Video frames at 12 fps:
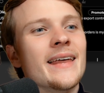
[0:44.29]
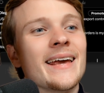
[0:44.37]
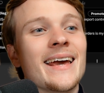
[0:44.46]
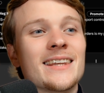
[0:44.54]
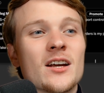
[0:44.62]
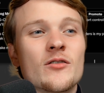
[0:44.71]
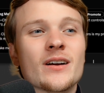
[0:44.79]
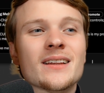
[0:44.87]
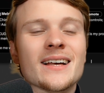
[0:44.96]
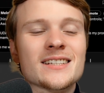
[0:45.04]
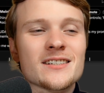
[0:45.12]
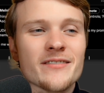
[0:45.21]
They get
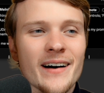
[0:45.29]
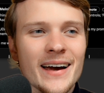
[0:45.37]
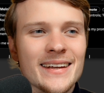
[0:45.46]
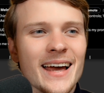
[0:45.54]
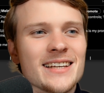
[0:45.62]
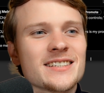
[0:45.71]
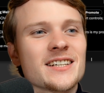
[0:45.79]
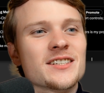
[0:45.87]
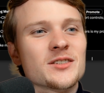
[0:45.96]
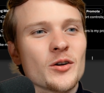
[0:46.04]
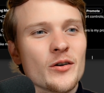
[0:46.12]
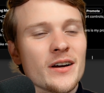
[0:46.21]
reclassified as
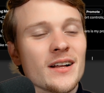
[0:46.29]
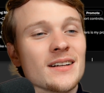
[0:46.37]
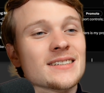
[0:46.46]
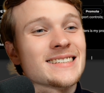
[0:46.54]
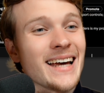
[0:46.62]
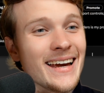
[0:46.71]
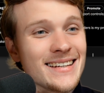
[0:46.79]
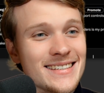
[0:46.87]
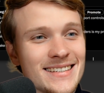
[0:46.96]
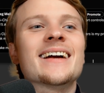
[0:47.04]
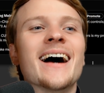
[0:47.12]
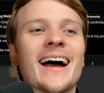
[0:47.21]
historical
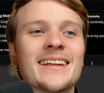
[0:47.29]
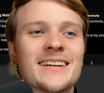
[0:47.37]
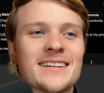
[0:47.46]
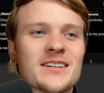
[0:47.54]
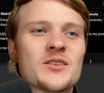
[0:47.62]
sites. Guided